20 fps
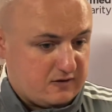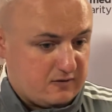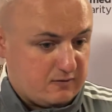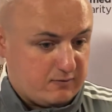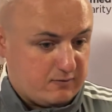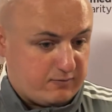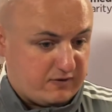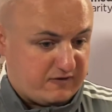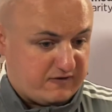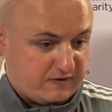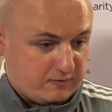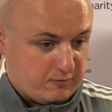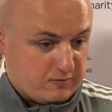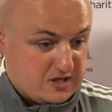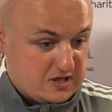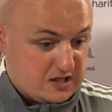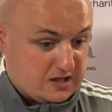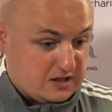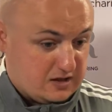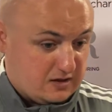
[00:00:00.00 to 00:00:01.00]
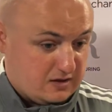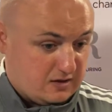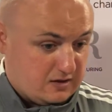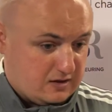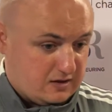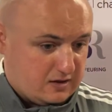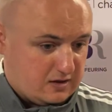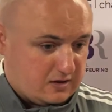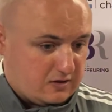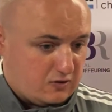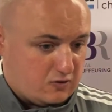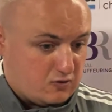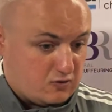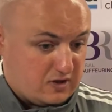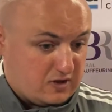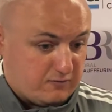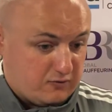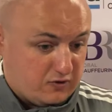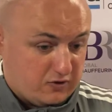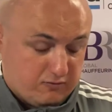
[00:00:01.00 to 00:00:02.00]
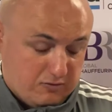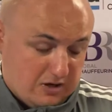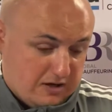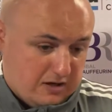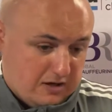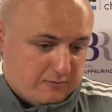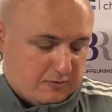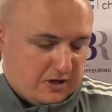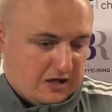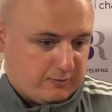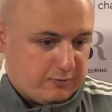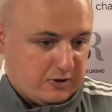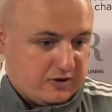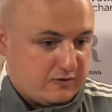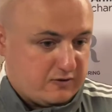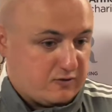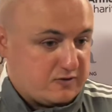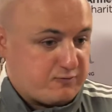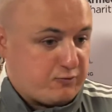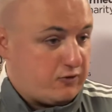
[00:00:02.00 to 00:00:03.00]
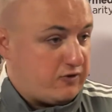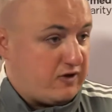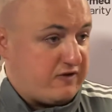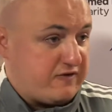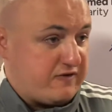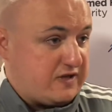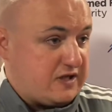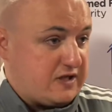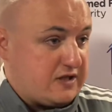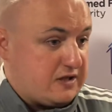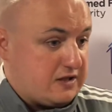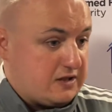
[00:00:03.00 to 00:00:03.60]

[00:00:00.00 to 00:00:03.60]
But for me, the goal came down, in my opinion, was poor refereeing.